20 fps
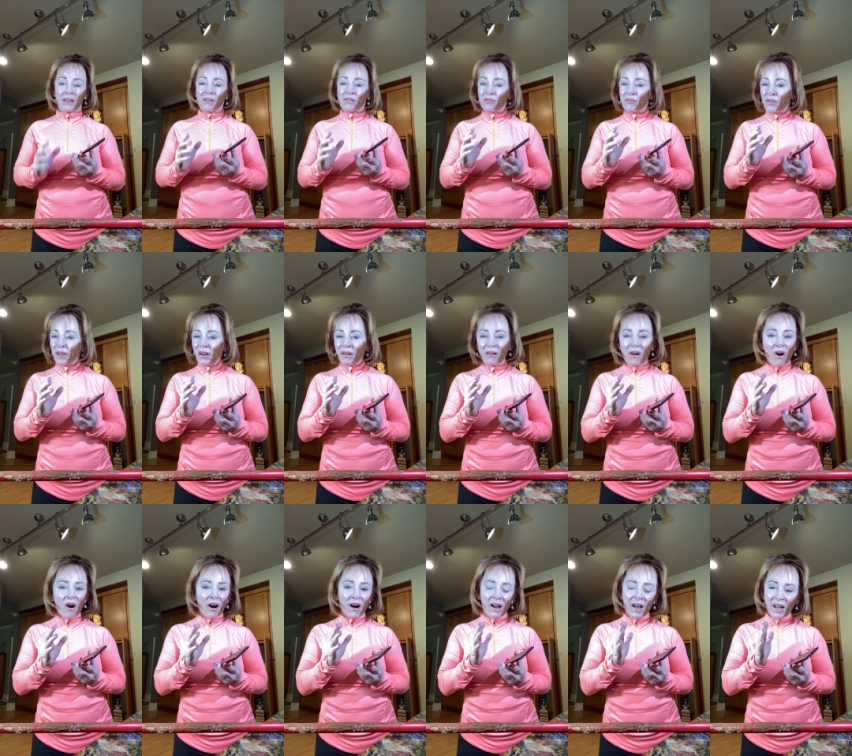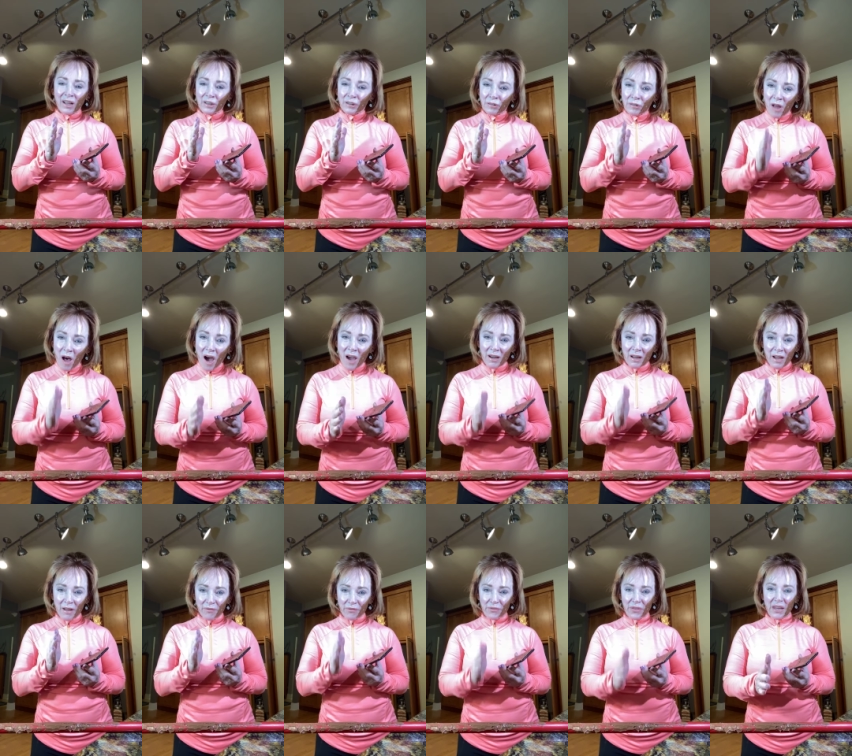There are a lot
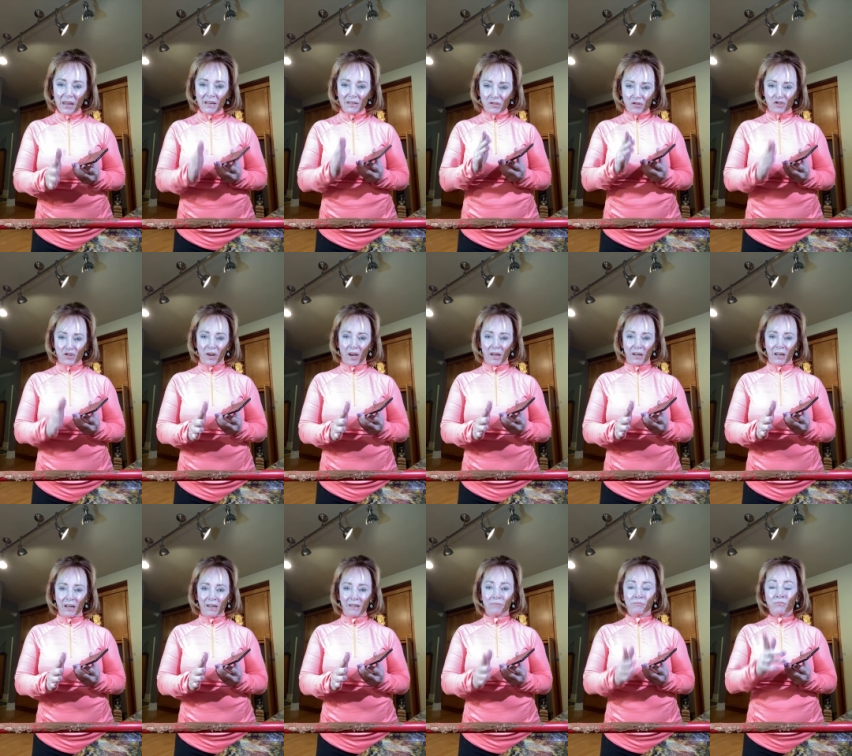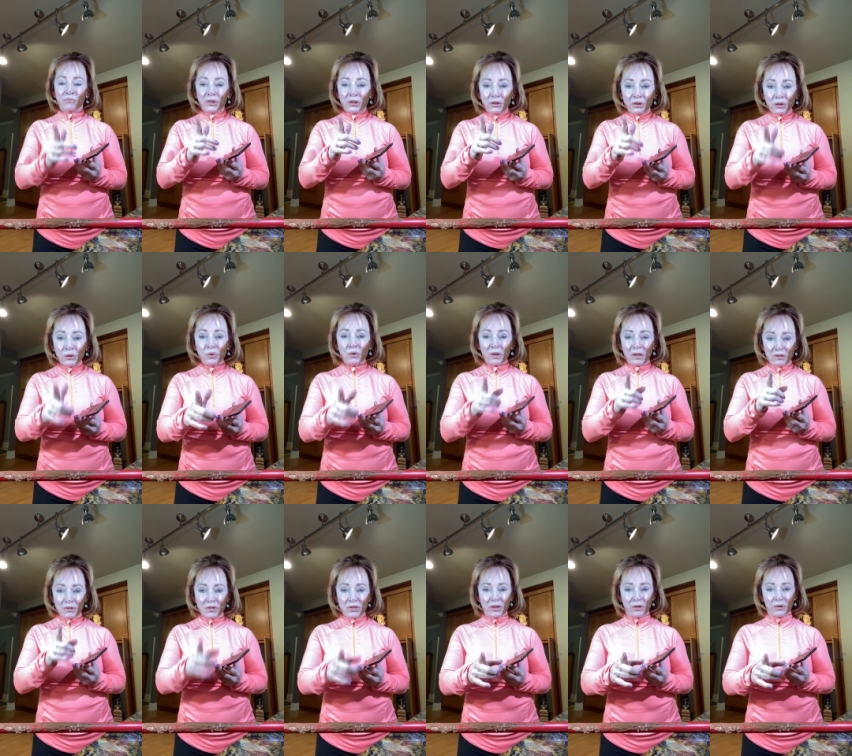of things, Janie, you
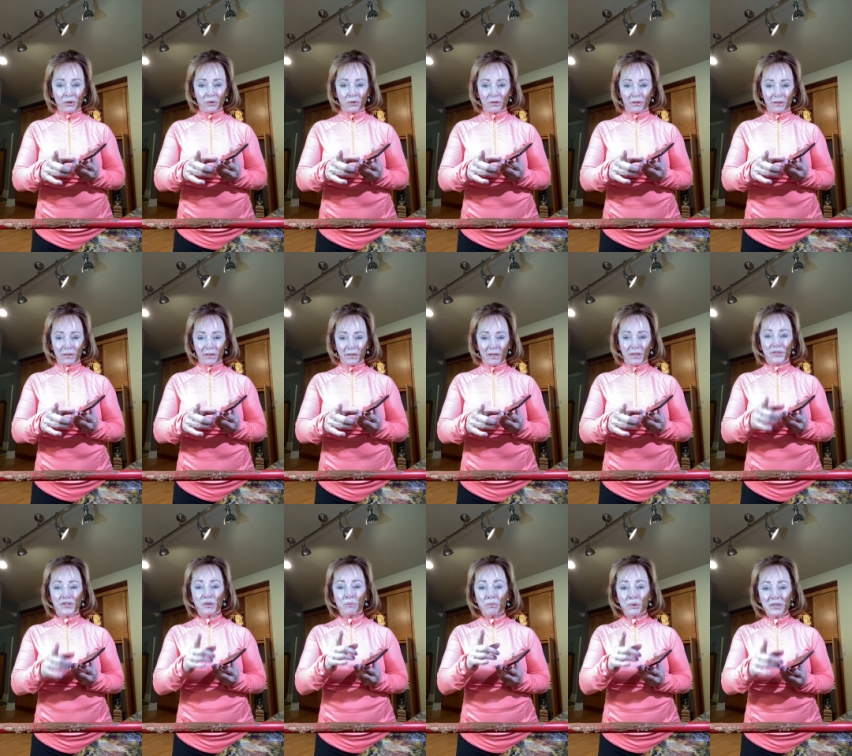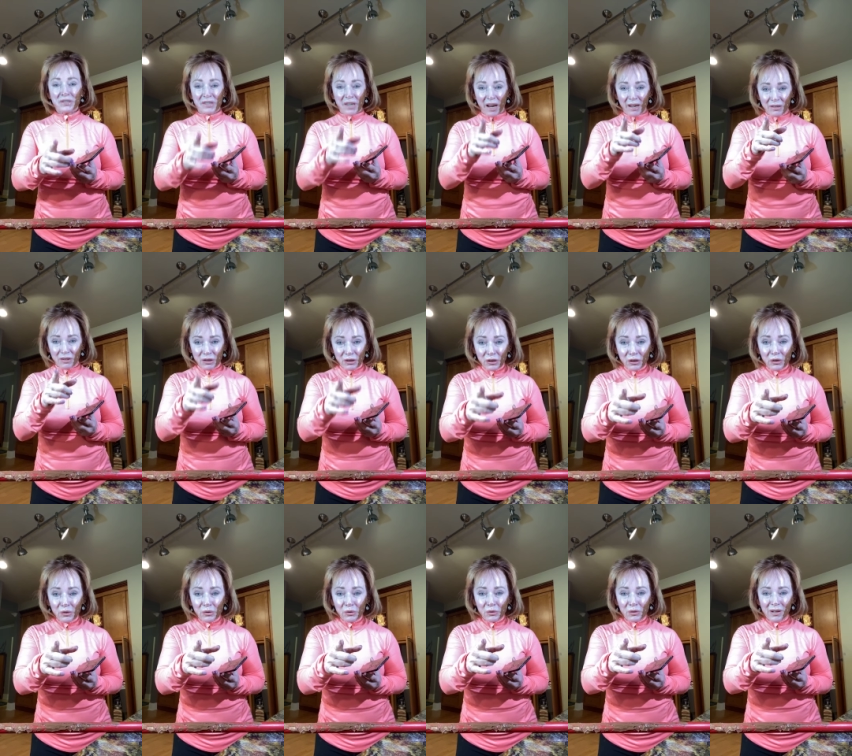can do to protect
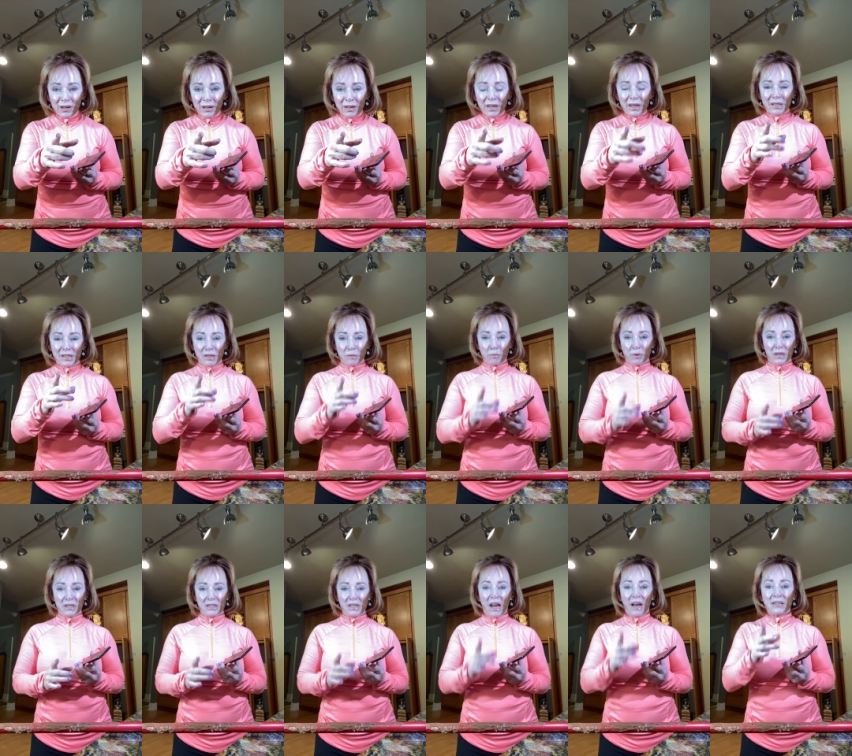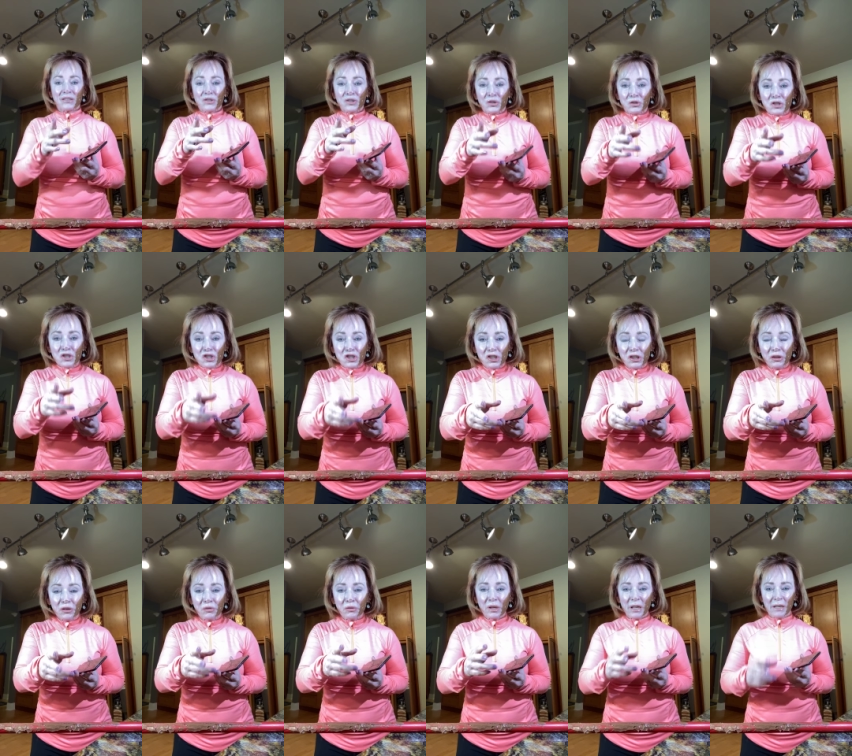you, to protect your
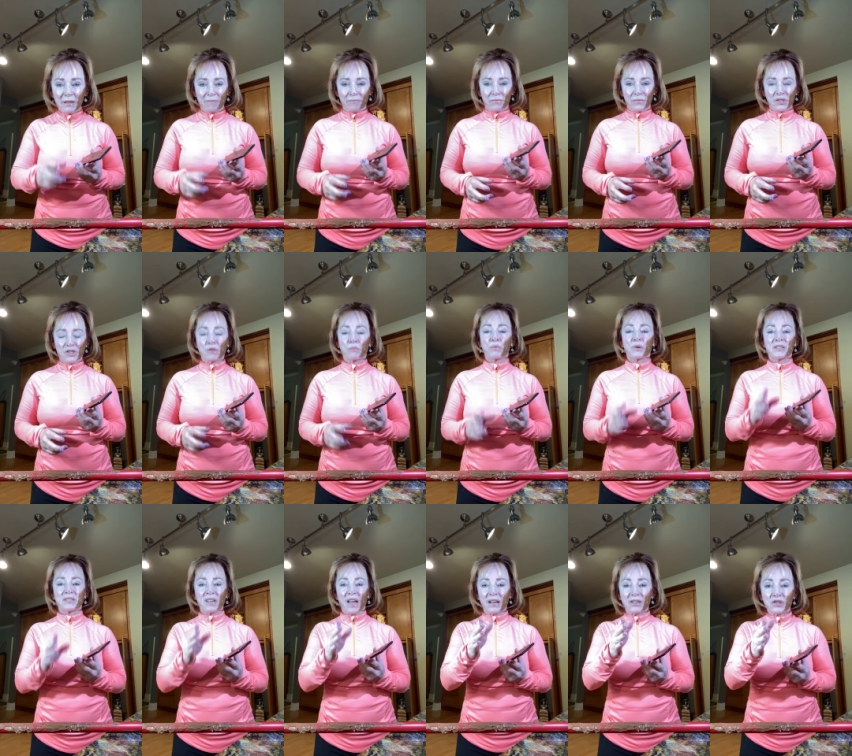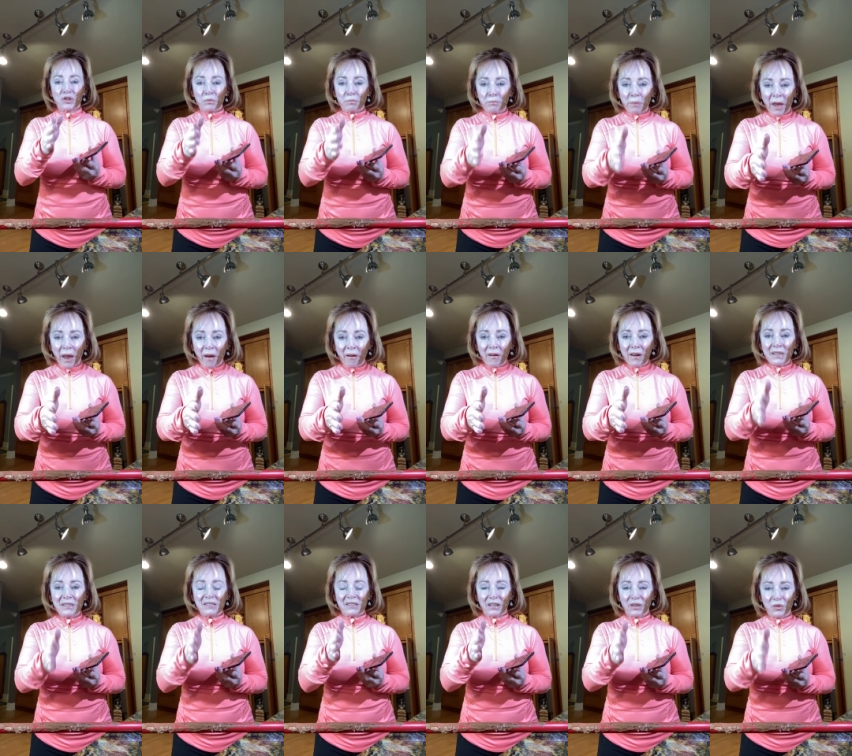children, to protect your
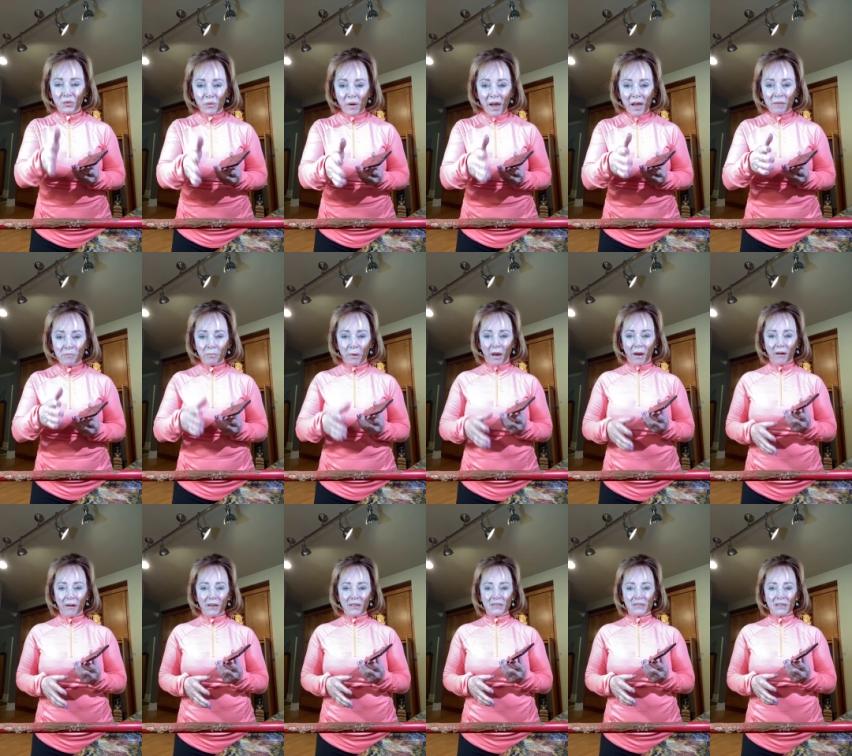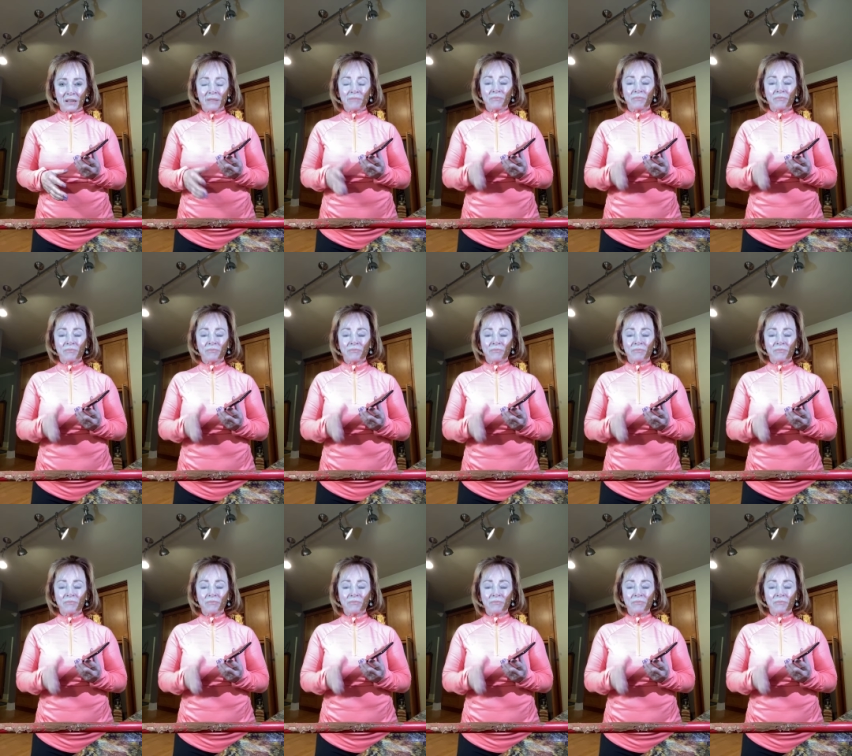parents and grandparents.